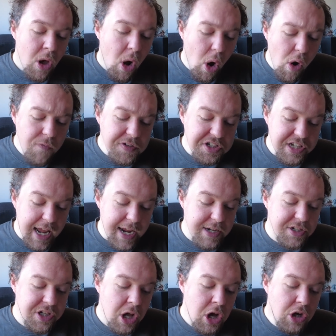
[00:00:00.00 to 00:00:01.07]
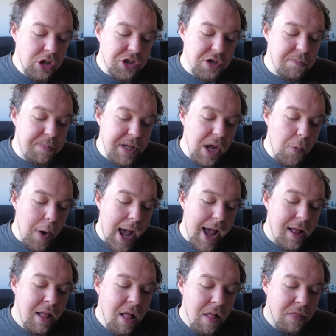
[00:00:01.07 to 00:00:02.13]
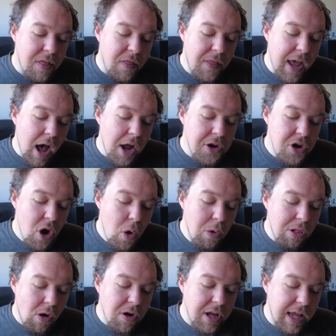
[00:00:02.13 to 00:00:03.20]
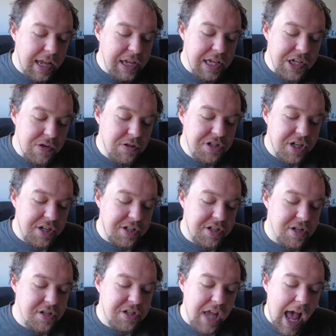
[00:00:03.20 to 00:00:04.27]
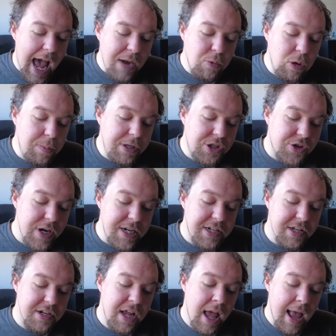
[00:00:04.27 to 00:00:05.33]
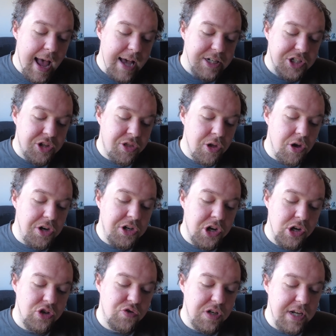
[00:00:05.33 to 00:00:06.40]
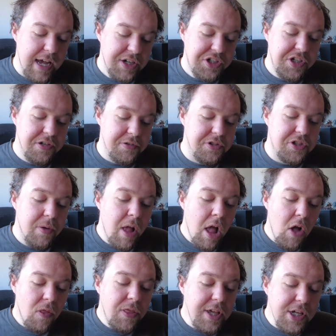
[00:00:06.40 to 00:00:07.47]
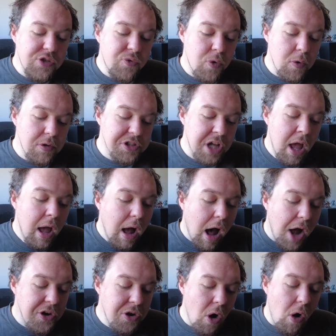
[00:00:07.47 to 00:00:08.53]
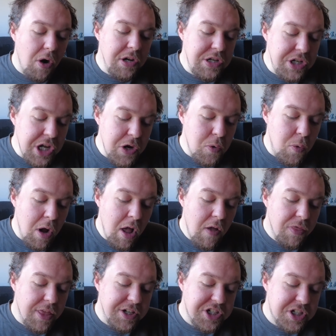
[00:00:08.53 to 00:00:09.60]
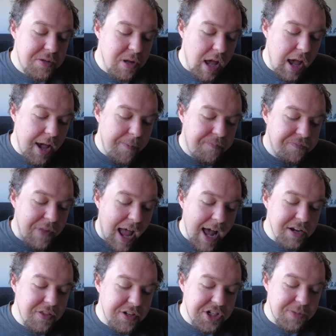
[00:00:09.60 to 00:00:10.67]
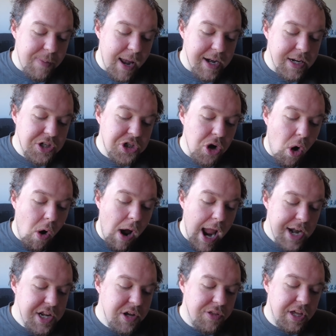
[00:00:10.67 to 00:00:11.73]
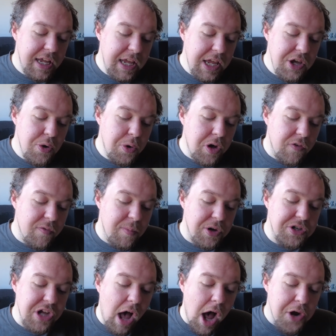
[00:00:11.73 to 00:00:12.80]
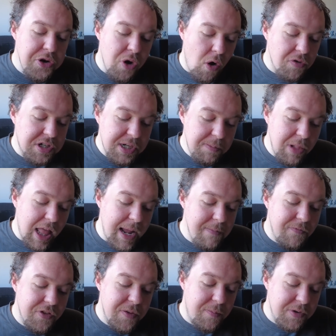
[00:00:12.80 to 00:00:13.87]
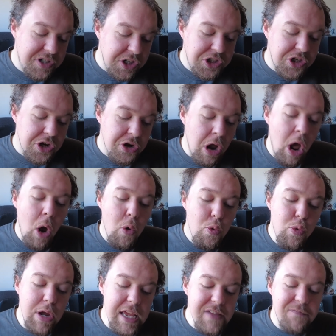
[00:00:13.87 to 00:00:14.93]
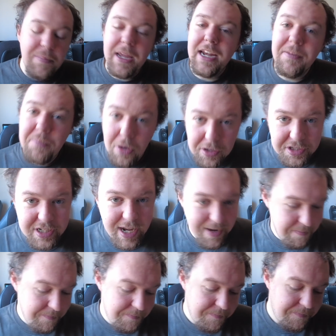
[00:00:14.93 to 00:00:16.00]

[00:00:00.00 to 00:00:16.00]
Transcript: "Overstayers should be aware that they are no longer EU citizens and will be treated as third country nationals. These rules are not new, and the Spanish or any other EU government are not to blame for the position we've been put in."